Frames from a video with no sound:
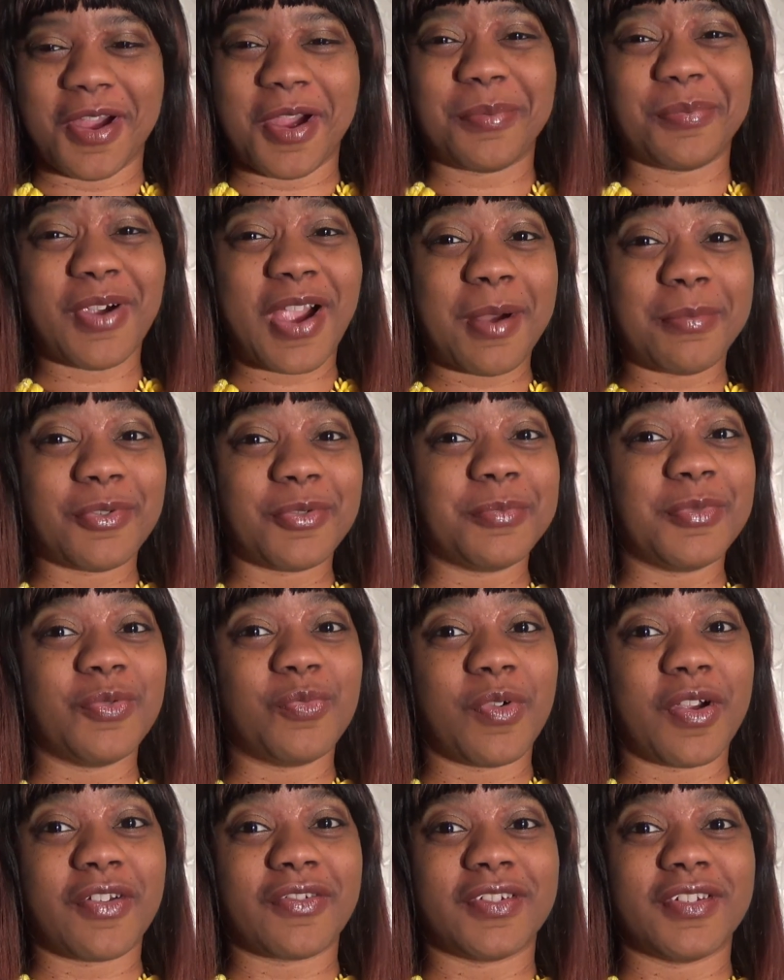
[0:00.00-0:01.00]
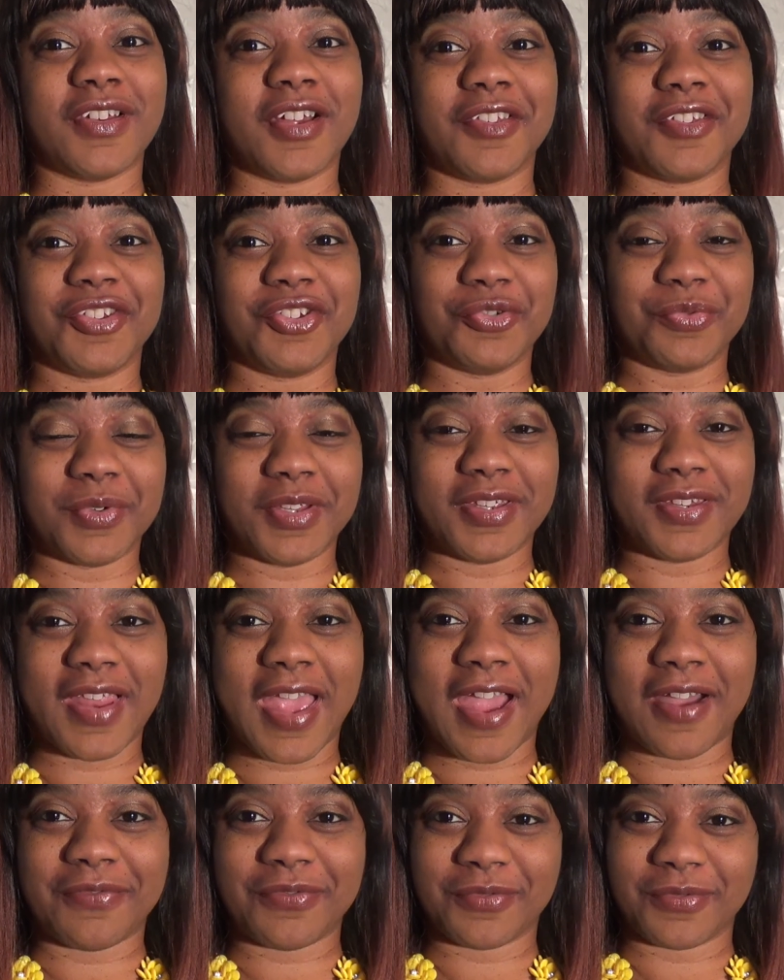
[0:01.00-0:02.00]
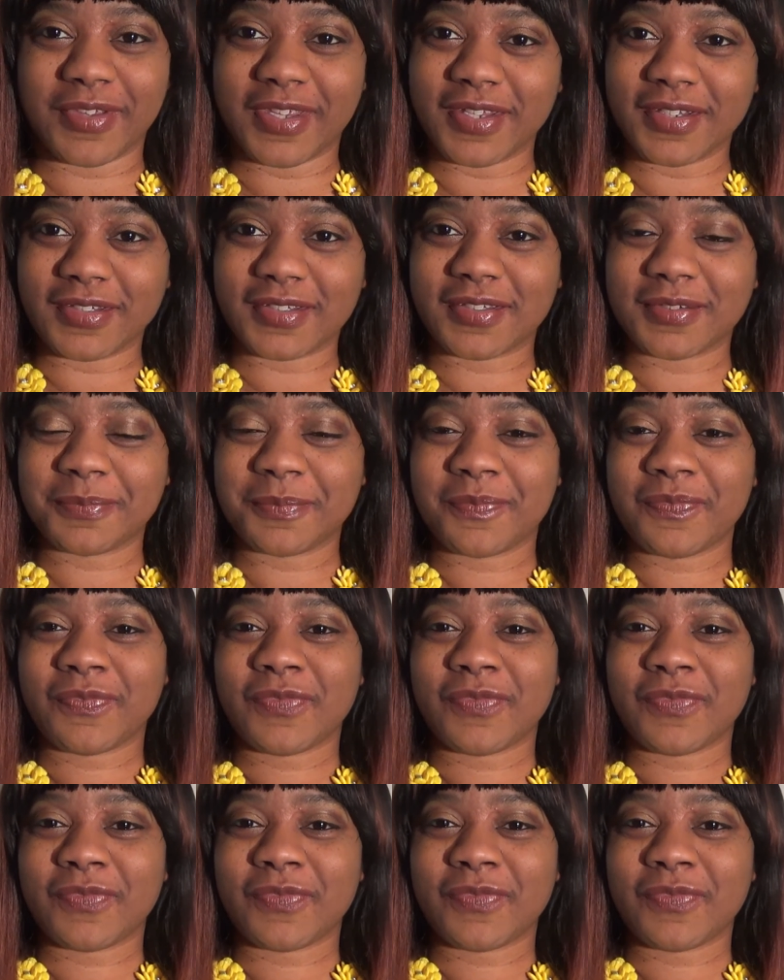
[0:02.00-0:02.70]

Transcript: I'll probably be wearing another unit after this.